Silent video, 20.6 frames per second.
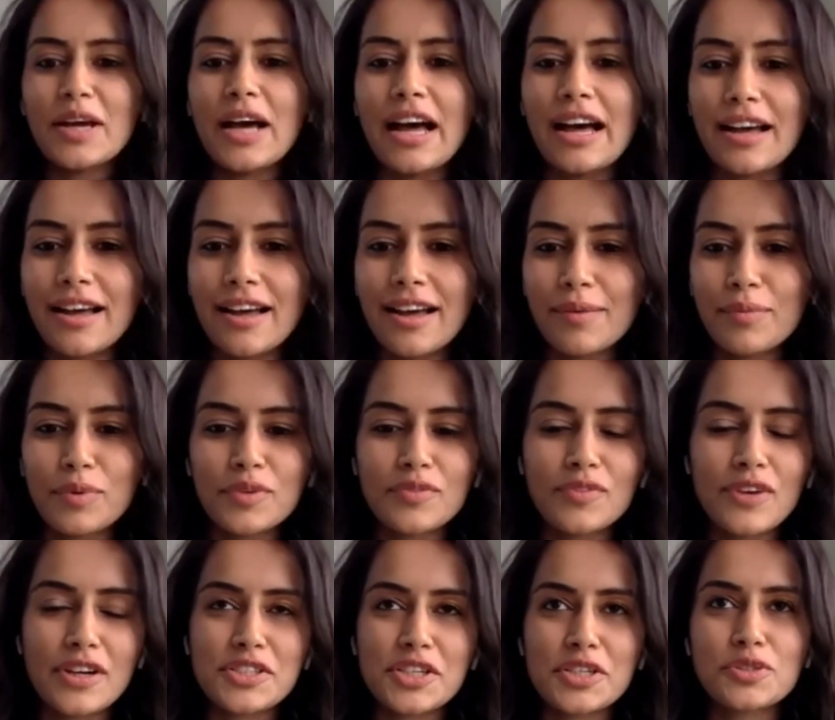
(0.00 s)
I'm
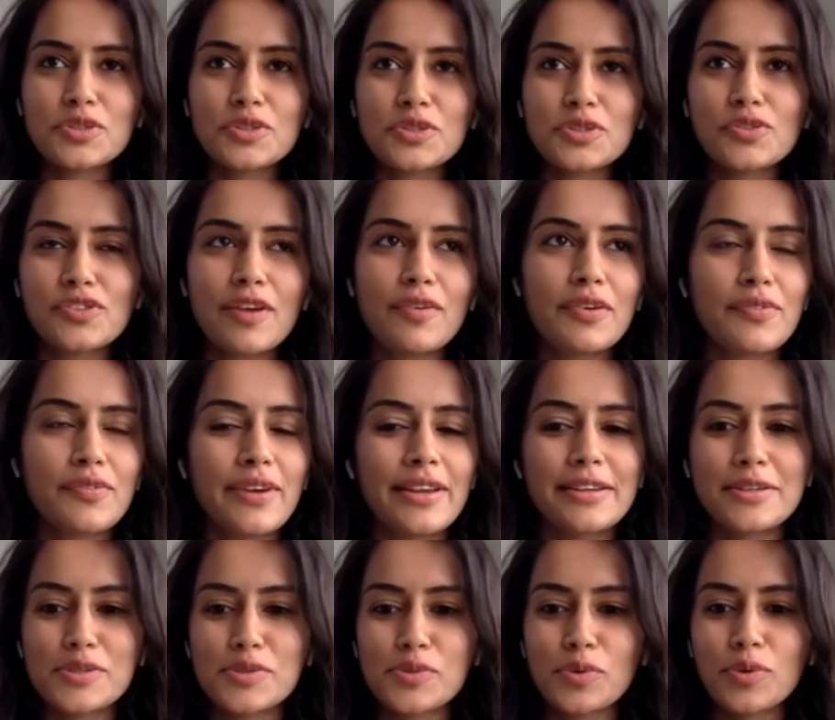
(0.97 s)
on Varsha Sutrave
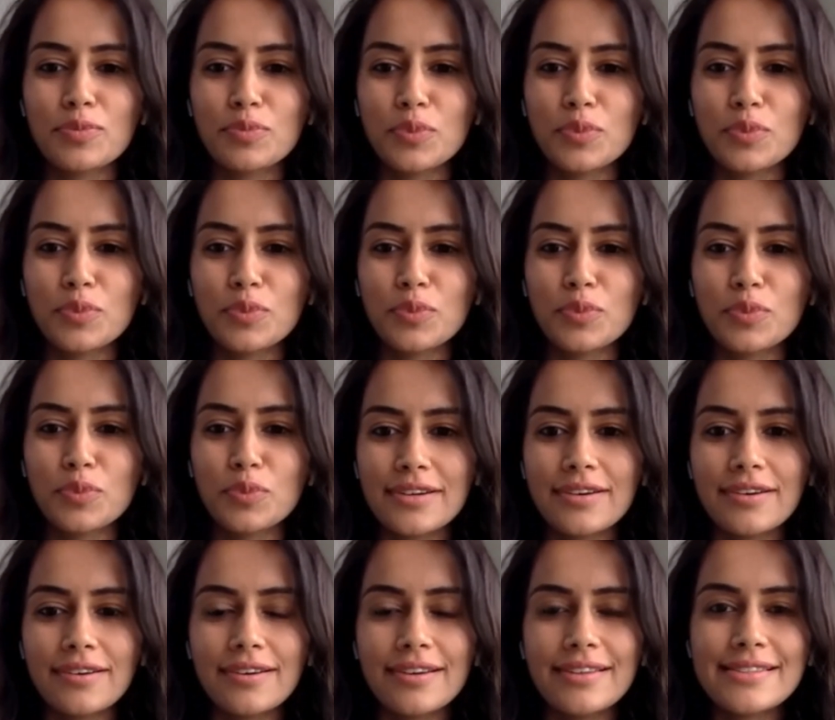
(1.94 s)
Wellness on both
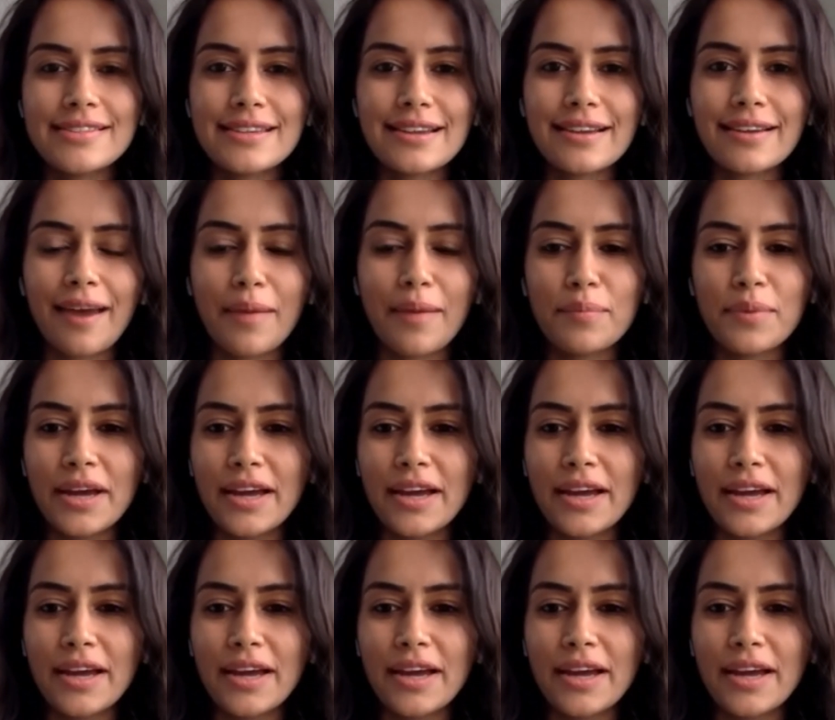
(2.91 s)
Instagram